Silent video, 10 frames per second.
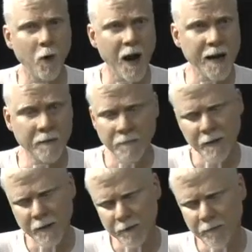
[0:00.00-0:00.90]
wine,
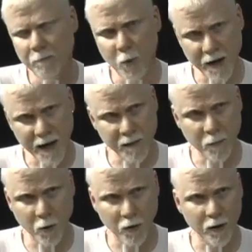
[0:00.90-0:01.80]
wine has
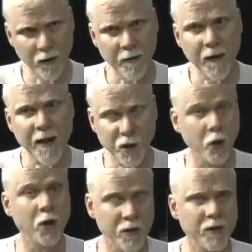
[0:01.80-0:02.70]
more
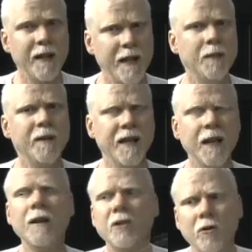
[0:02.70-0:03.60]
sugars in the
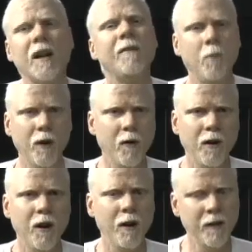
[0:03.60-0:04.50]
beginning because you're going to have more
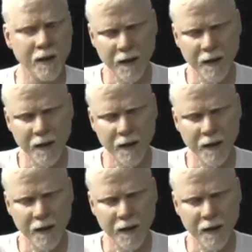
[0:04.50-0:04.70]
alcohol.